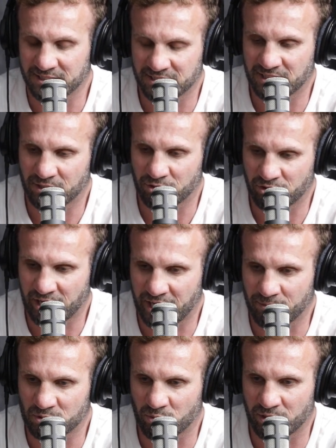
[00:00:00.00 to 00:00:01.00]
at
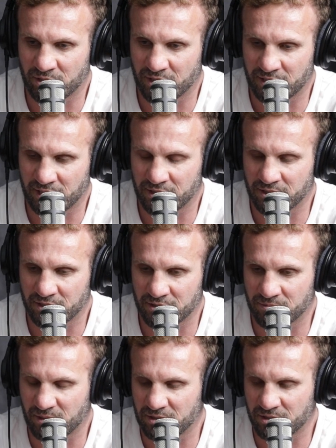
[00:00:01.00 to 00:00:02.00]
86 kilograms,
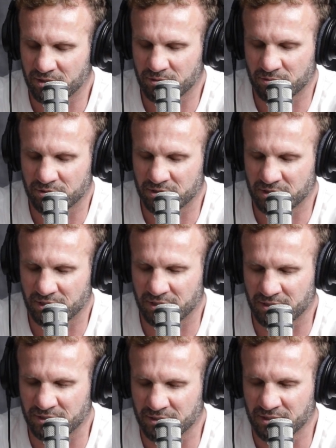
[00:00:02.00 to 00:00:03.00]
won another, I
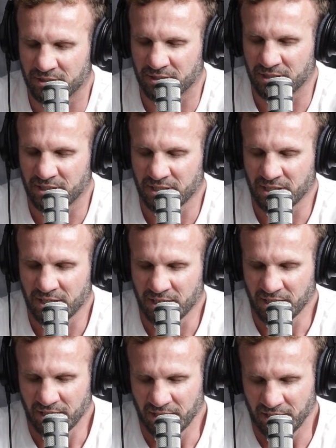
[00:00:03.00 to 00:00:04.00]
think it was, if
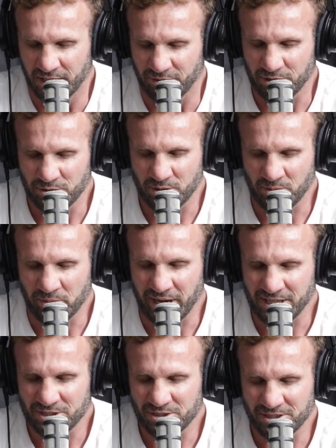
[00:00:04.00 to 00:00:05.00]

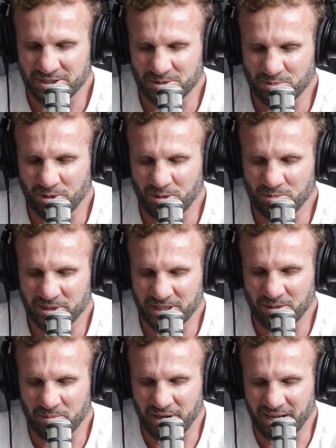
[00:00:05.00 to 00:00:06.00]
I do the maths,
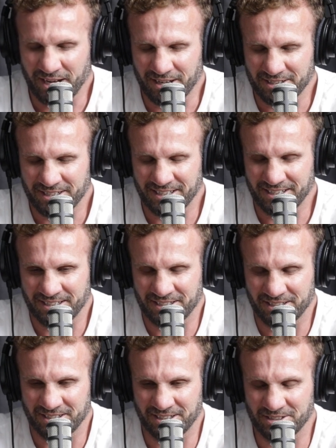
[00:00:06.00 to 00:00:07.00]
it's probably
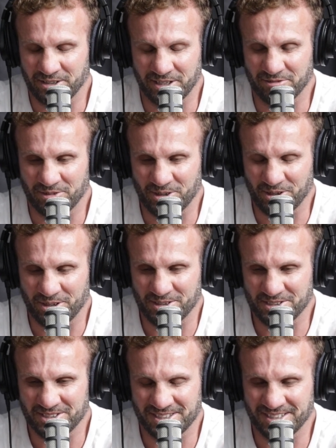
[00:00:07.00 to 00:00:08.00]
about, I
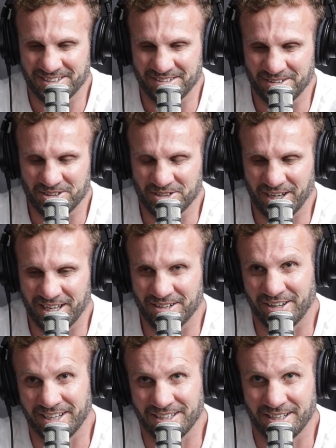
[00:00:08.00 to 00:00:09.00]
don't even know, it's
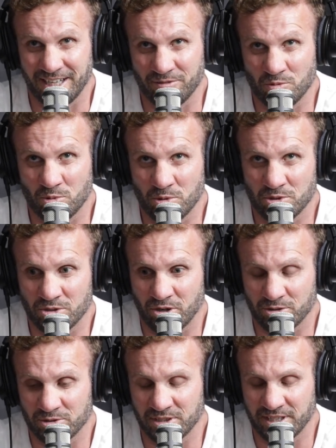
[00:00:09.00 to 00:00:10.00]
because I had like
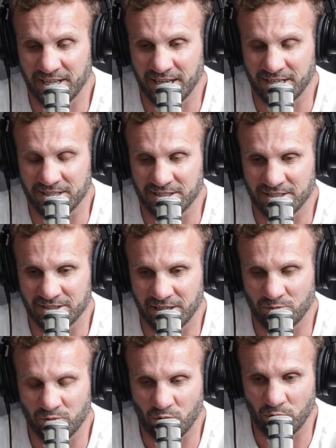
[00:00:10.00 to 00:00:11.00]
11 world titles in
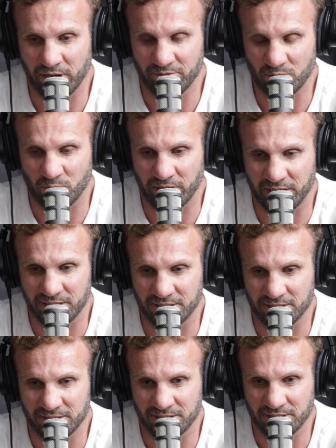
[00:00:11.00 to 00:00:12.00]
the end. I had 4
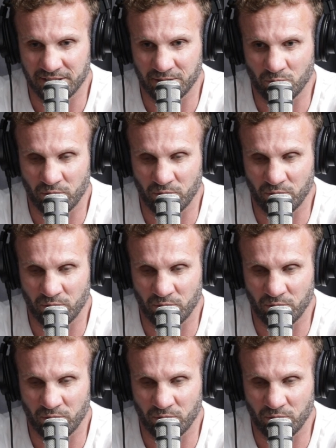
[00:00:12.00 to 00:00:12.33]
heavyweight